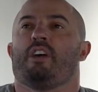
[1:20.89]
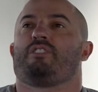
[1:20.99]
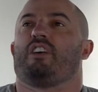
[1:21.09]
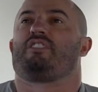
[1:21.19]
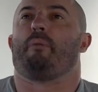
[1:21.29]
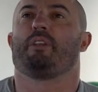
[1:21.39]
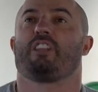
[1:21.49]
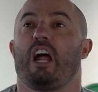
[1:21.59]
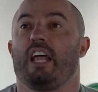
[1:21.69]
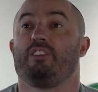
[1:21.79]
So something
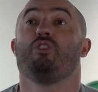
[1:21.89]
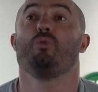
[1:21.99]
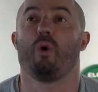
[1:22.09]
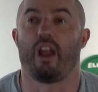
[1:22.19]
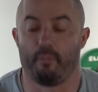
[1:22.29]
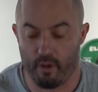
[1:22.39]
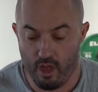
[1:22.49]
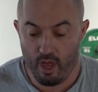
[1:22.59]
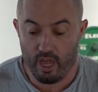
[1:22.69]
that I do when I'm